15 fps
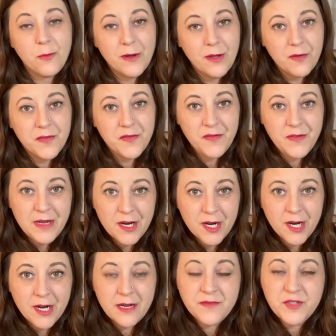fear
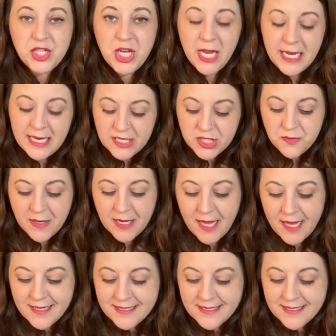of change because